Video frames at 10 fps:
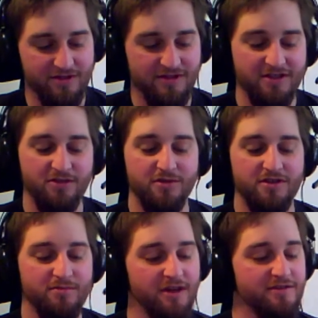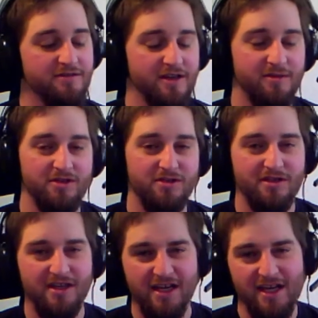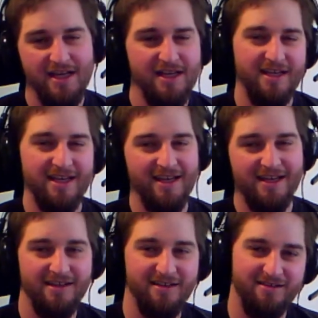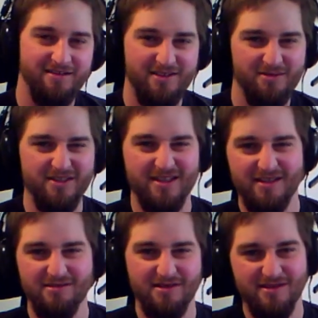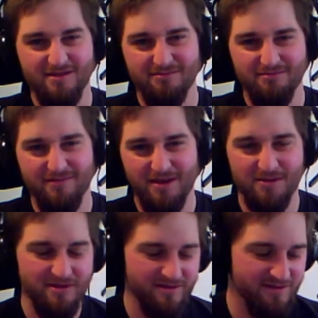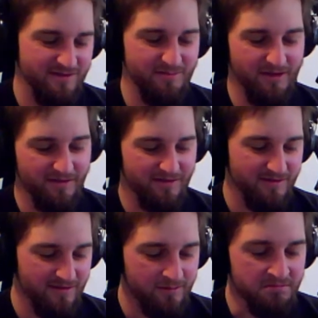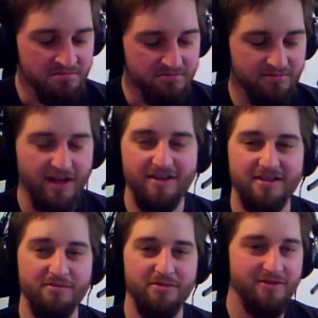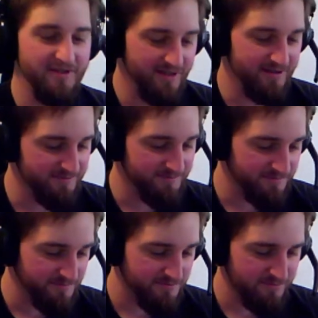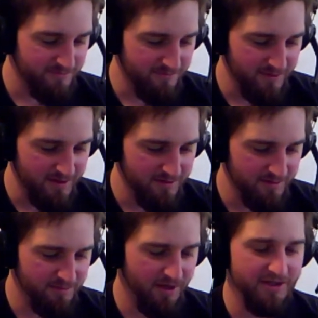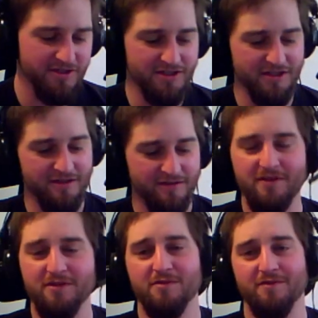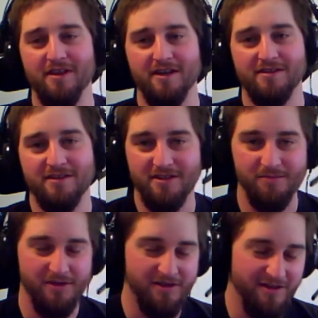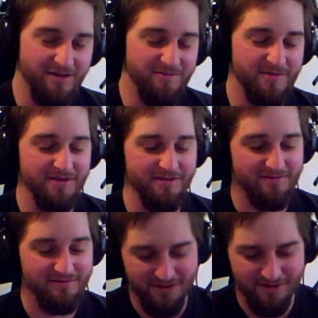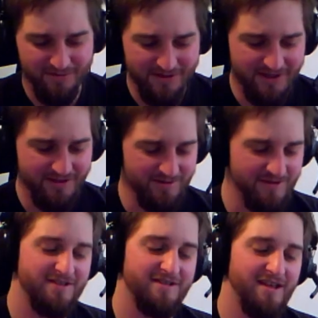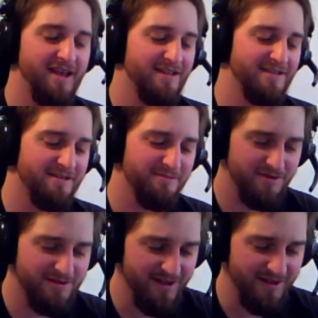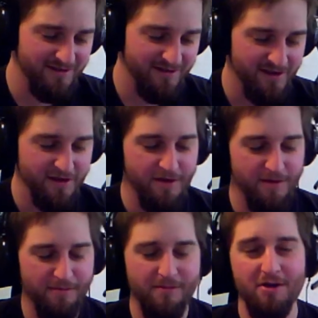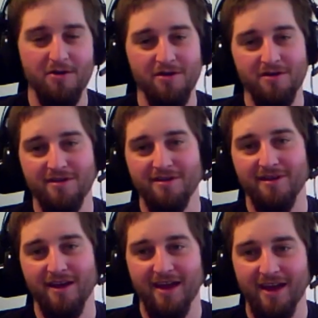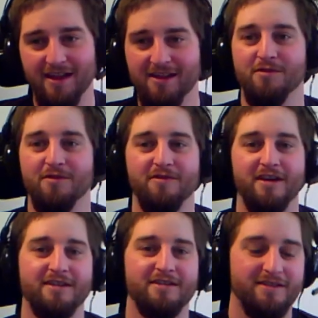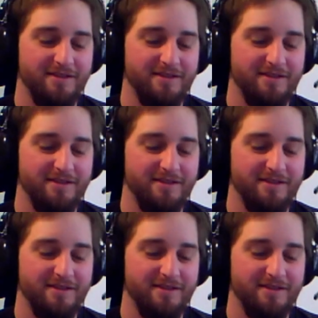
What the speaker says: is increased monster damage, could be dangerous, maybe, depends, 18%. Punishing, Fizz Reflect, depending on your build, could be dangerous, 18%. Mirrored, Ellie Reflect,